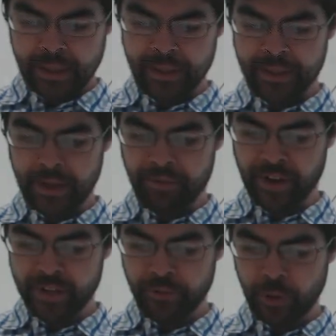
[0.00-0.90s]
Does
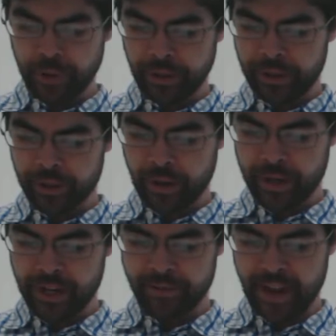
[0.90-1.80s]
effective nuclear
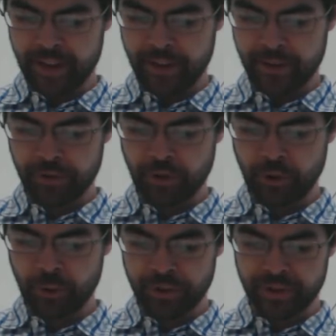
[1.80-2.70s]
charge have anything to
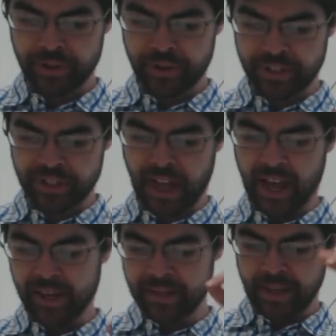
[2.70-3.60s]
do with the
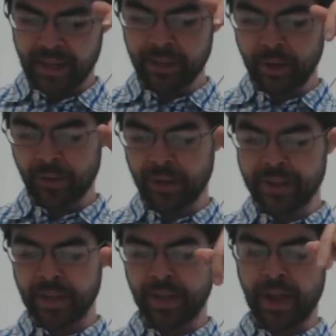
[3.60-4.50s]
size
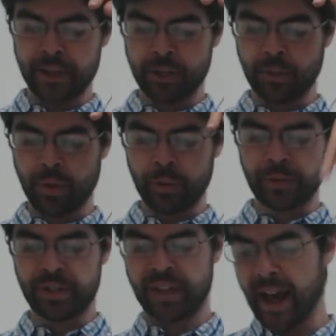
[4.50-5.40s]
increasing as you
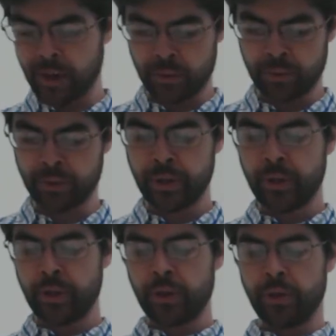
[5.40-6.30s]
go down
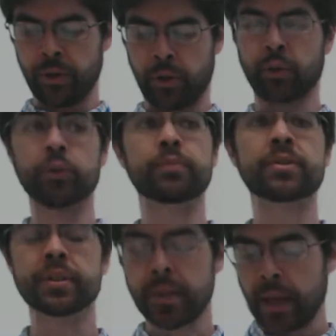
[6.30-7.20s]
the
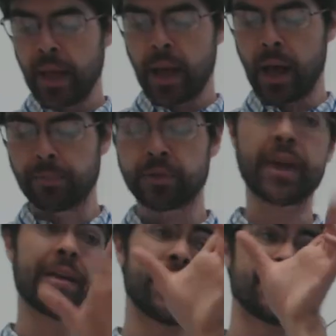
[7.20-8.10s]
groups? So
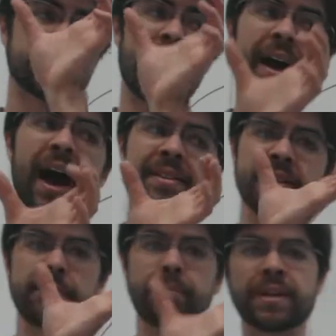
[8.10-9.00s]
yeah, I
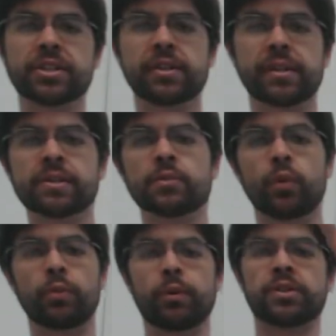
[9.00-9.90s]
didn't mention this
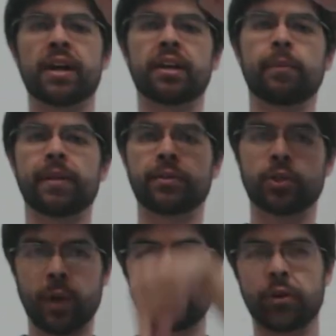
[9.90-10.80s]
when we were talking about the
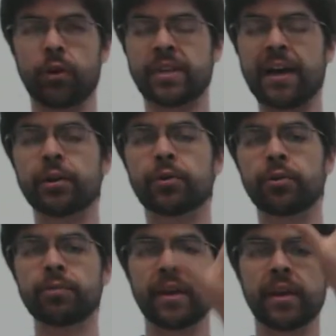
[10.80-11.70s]
trend to go down a
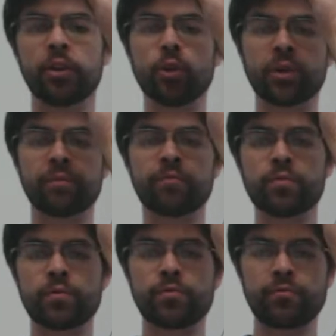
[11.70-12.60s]
group. You can